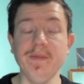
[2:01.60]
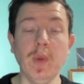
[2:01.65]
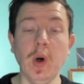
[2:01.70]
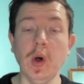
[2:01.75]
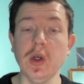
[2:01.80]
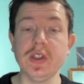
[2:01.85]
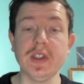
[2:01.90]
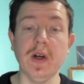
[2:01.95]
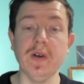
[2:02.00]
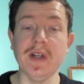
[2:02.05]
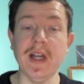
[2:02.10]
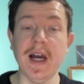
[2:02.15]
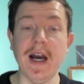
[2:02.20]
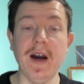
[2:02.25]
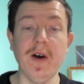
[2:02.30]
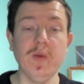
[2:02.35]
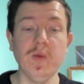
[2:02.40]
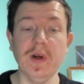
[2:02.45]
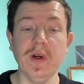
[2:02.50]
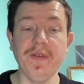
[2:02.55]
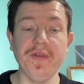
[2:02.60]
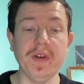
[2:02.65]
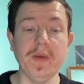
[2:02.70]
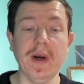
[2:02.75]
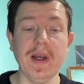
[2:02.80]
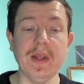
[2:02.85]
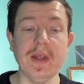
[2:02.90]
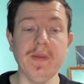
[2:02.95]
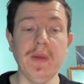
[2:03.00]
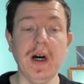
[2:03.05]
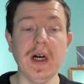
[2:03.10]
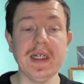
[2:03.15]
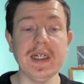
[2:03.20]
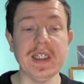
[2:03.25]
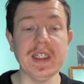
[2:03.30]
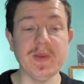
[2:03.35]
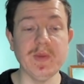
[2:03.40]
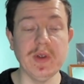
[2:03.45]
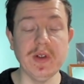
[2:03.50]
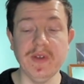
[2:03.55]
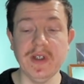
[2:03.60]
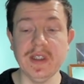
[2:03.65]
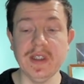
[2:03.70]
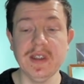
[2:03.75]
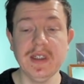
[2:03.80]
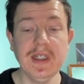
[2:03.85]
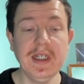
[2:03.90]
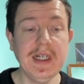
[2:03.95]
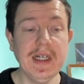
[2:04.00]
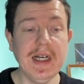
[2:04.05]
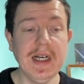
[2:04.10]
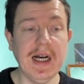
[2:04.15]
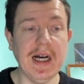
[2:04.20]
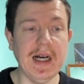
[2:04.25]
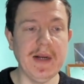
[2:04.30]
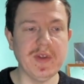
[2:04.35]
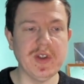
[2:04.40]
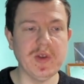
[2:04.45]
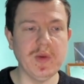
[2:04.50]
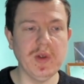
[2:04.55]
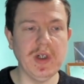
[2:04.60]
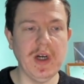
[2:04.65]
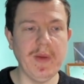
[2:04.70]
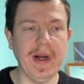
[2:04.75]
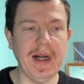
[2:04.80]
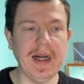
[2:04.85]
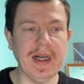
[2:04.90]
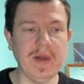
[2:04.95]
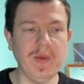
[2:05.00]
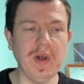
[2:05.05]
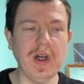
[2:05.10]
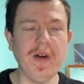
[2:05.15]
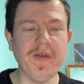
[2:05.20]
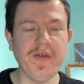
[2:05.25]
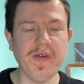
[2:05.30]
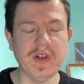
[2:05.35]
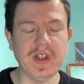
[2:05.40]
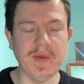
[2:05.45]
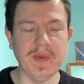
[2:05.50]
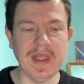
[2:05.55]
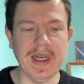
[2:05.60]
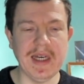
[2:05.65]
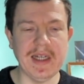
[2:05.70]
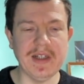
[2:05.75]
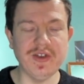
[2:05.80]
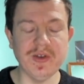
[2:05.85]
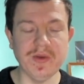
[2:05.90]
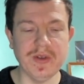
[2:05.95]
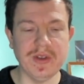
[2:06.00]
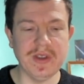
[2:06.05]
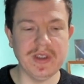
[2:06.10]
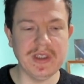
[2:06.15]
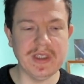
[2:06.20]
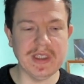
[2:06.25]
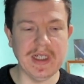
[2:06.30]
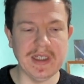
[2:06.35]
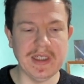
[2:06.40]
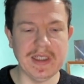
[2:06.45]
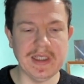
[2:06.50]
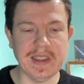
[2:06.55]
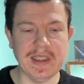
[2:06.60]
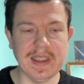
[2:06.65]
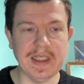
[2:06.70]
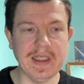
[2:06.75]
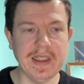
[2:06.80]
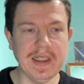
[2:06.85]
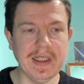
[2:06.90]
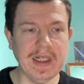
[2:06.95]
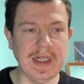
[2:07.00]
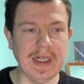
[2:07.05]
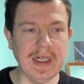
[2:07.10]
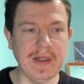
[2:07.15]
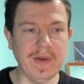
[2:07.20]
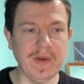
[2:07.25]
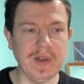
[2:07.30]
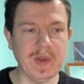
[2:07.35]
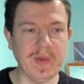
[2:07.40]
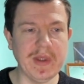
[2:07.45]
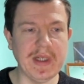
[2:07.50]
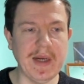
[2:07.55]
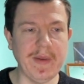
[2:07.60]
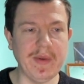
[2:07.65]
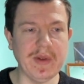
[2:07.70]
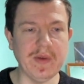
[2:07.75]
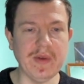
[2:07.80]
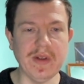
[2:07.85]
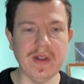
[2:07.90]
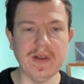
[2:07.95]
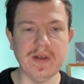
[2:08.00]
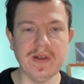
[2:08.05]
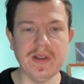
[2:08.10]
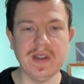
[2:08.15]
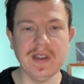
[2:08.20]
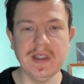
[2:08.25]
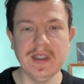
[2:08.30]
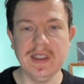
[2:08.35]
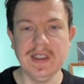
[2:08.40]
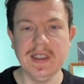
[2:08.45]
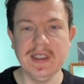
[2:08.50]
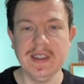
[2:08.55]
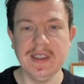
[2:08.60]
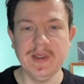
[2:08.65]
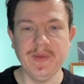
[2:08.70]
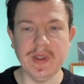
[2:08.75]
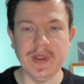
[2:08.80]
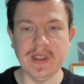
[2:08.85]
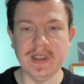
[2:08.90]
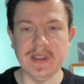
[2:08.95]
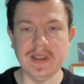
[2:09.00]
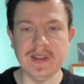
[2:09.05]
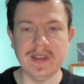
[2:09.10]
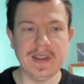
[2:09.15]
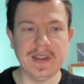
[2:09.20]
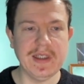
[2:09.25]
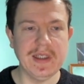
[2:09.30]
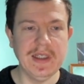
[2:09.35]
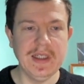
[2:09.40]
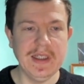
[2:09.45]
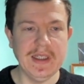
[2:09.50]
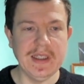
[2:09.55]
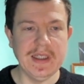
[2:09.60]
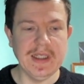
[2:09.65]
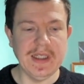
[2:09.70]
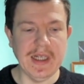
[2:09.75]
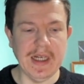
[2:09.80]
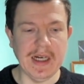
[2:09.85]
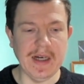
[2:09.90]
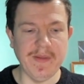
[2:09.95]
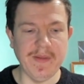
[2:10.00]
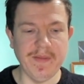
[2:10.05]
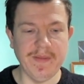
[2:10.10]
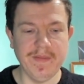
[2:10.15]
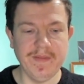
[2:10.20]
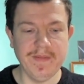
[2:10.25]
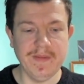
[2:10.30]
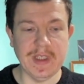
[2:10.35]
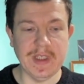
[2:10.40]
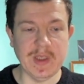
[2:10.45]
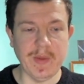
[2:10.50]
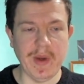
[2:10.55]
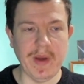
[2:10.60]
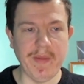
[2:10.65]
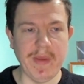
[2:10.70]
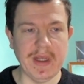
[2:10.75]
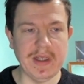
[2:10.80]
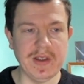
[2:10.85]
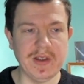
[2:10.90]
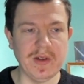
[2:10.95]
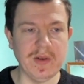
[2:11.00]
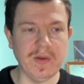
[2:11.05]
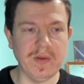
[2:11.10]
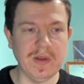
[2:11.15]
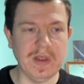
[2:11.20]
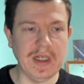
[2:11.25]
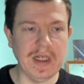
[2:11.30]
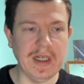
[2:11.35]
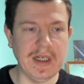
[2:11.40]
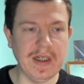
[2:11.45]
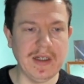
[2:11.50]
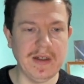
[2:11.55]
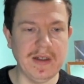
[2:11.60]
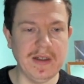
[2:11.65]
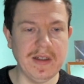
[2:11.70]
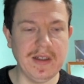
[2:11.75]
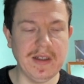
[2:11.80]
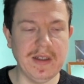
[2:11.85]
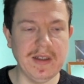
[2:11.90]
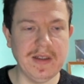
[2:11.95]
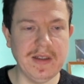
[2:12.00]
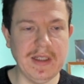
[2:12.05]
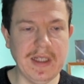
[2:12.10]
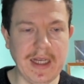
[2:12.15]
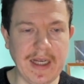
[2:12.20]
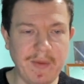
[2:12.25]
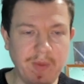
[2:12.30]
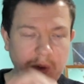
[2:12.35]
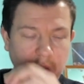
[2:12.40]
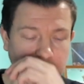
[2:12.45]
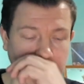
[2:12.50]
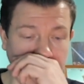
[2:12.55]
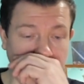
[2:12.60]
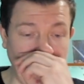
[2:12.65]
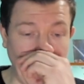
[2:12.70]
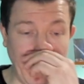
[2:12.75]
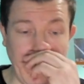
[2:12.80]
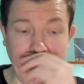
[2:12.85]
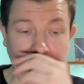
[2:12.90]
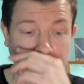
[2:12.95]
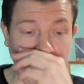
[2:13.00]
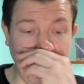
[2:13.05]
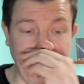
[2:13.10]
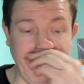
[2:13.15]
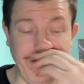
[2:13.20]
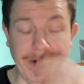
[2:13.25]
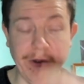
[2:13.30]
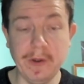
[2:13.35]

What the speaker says: even more so now with the way the market is moving. So we'll go through some of the angels to kind of see what's been happening with those. Because it's a bit mental. And we'll go